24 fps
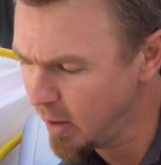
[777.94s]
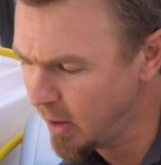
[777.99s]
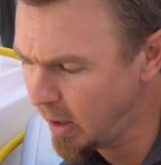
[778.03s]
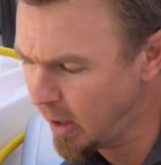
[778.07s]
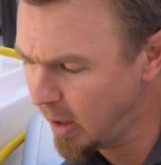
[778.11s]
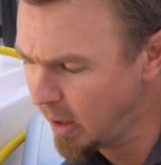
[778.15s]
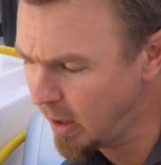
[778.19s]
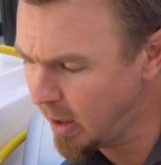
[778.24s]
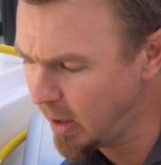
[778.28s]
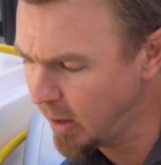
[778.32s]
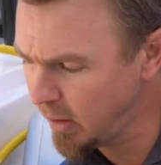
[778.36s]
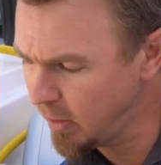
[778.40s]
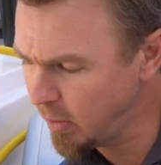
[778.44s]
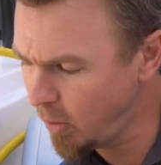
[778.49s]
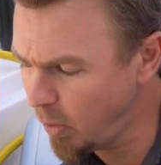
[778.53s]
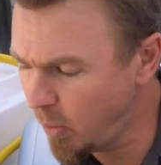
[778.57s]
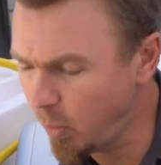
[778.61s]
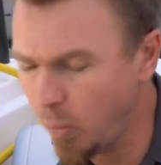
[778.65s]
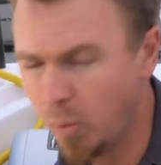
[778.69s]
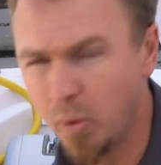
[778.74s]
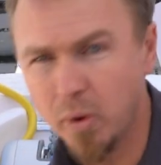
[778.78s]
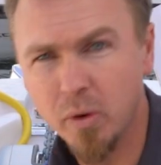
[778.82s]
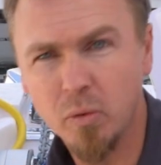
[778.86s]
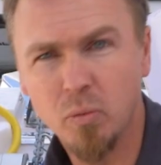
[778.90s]
The
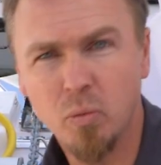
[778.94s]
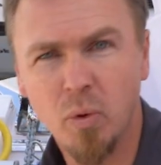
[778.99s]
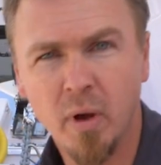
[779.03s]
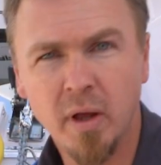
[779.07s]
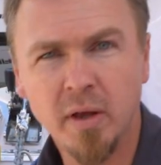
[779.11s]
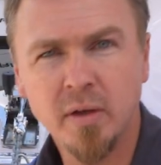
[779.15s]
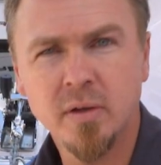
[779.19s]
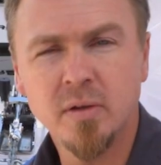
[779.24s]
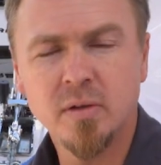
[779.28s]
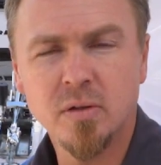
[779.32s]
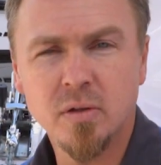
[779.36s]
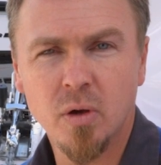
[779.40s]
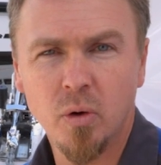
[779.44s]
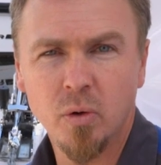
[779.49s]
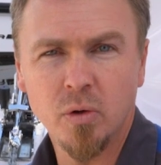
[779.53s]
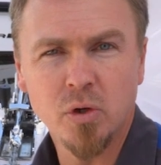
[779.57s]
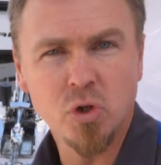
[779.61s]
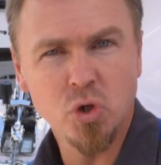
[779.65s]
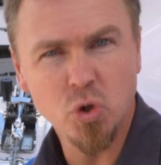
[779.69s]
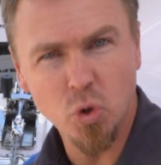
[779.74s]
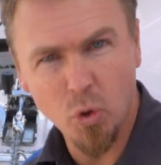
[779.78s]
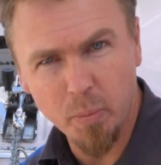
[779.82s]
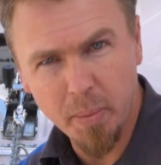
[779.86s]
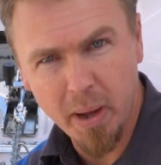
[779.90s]
hot water runs on
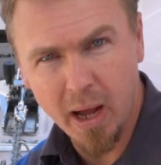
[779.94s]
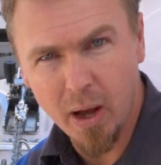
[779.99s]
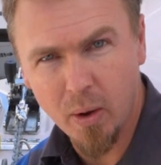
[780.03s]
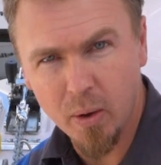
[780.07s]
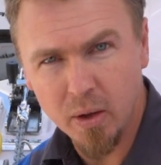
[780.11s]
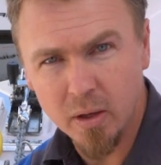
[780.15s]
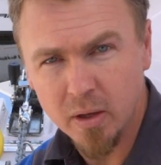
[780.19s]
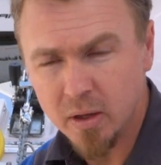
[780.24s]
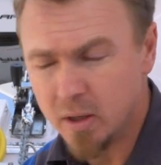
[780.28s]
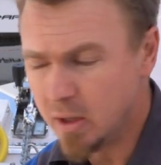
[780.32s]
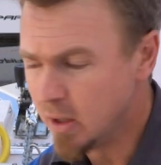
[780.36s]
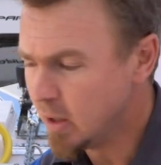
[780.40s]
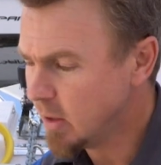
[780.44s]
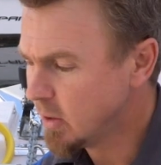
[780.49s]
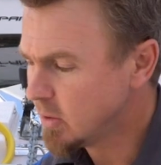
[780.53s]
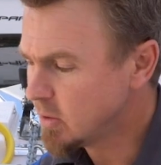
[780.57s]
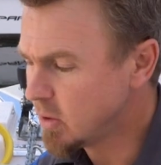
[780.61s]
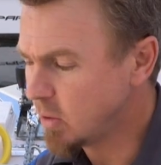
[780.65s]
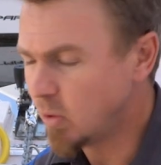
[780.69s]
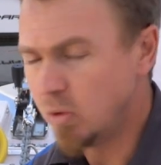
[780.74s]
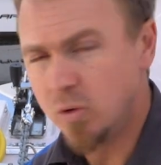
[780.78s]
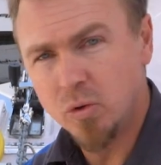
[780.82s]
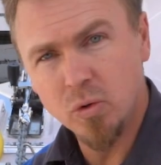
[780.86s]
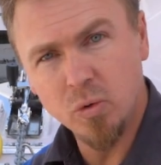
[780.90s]
shore power,
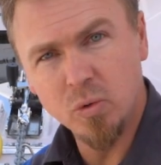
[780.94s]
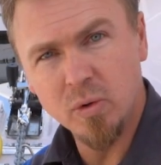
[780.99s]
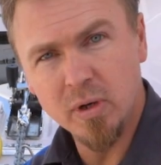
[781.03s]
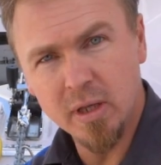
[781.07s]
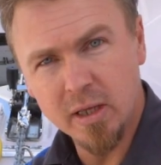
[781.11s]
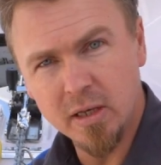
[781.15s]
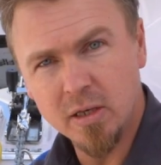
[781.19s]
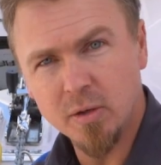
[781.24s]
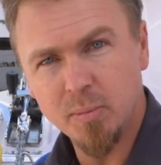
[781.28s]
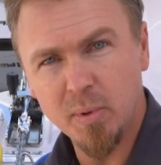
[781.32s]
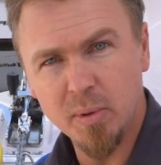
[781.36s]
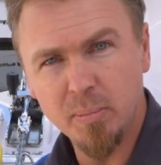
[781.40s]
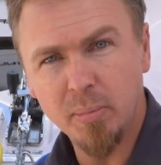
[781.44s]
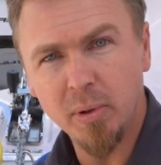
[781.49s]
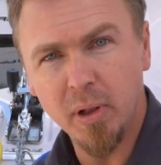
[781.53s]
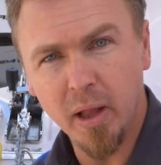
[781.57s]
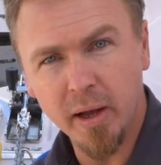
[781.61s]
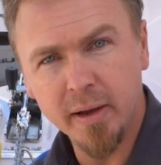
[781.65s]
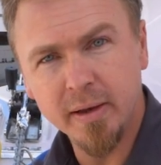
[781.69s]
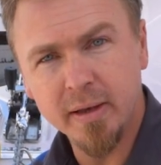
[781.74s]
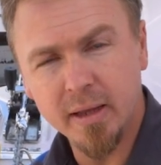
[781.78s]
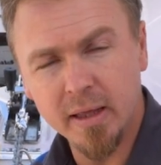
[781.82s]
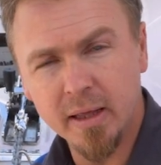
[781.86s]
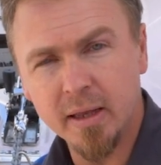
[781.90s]
so you do need to be
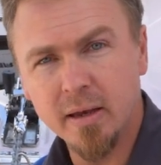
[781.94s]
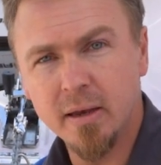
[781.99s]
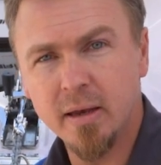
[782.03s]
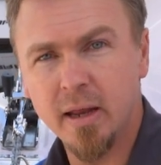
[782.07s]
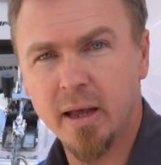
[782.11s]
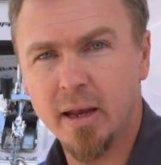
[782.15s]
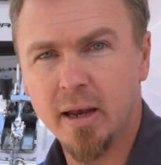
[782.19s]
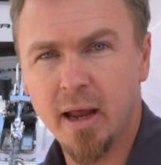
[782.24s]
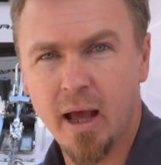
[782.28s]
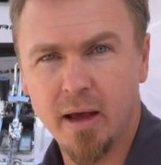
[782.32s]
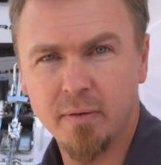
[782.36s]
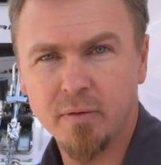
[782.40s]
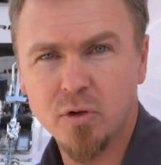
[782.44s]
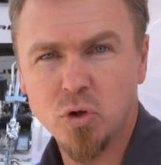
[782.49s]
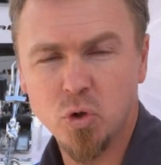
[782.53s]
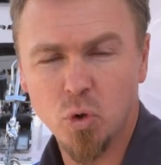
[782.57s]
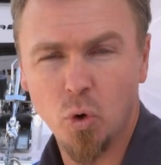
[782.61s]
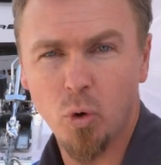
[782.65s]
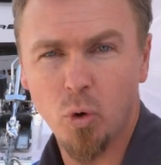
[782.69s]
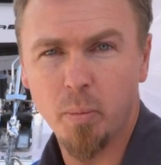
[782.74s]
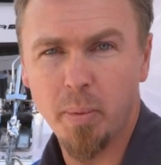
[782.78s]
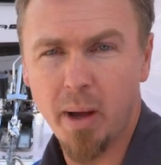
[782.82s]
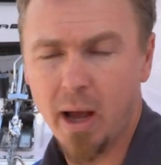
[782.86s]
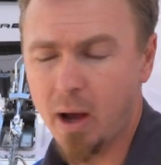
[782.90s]
plugged in and have
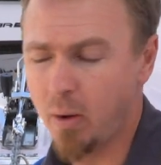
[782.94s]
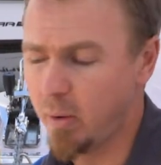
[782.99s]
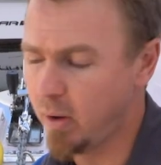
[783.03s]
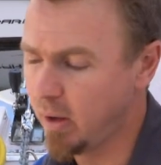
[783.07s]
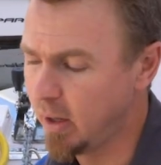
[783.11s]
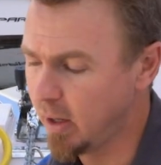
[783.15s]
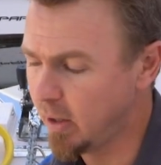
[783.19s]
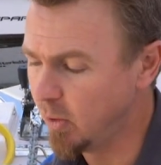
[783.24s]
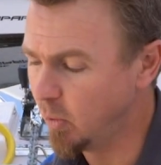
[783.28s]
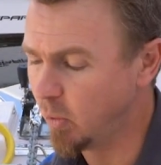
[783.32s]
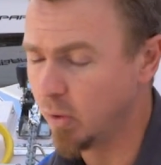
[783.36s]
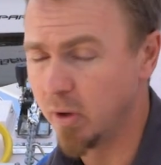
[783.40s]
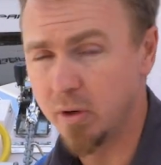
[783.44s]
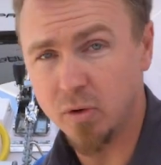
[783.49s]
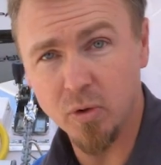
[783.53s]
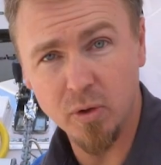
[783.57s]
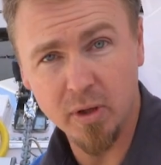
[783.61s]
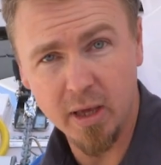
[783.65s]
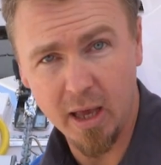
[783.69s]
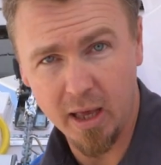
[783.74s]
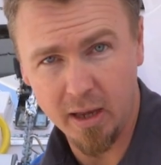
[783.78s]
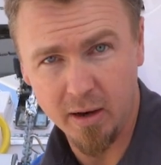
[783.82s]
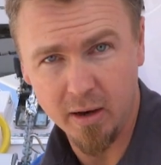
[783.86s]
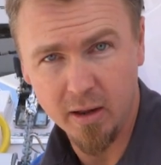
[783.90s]
shore power in order to
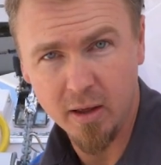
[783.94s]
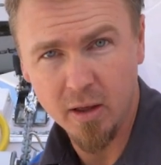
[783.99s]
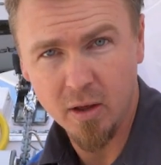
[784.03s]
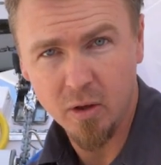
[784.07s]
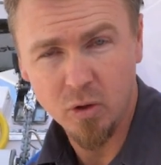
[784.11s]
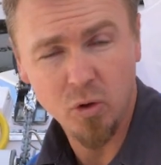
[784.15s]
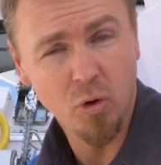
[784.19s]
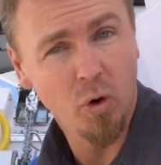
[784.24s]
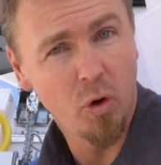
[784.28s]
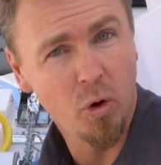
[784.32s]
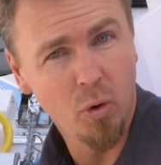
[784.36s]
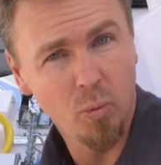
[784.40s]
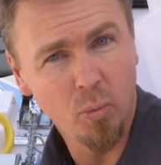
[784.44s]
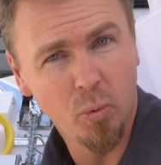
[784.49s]
get your hot